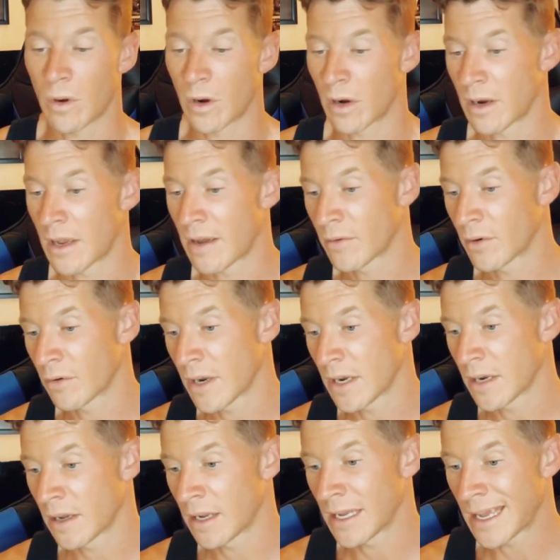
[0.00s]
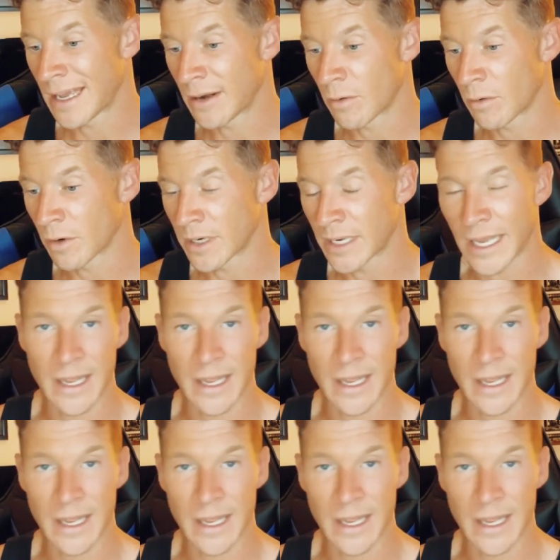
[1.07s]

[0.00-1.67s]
Have a great night and or day